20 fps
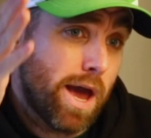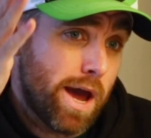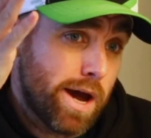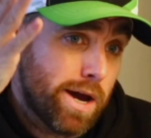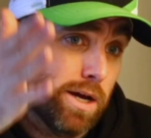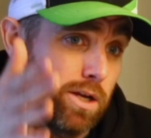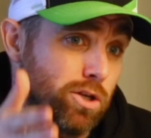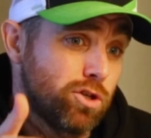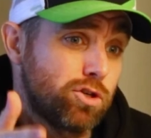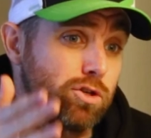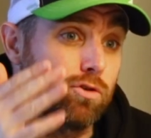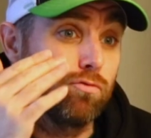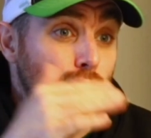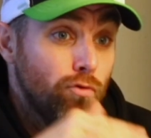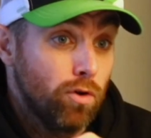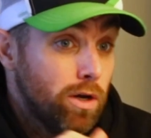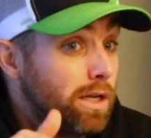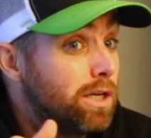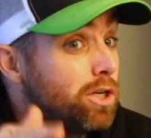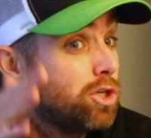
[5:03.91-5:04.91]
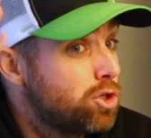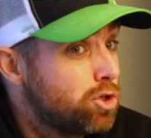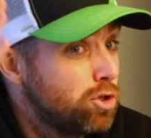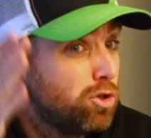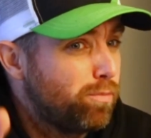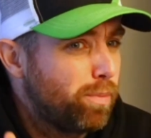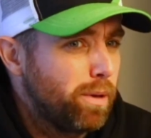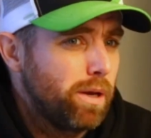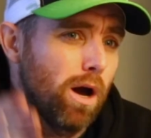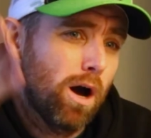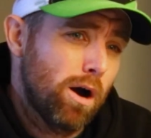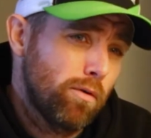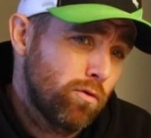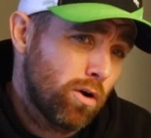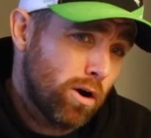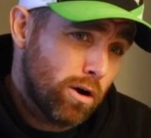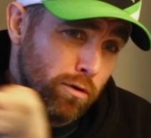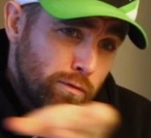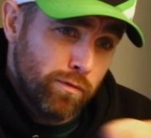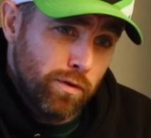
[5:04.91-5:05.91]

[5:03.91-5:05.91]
edge that really should be upright or,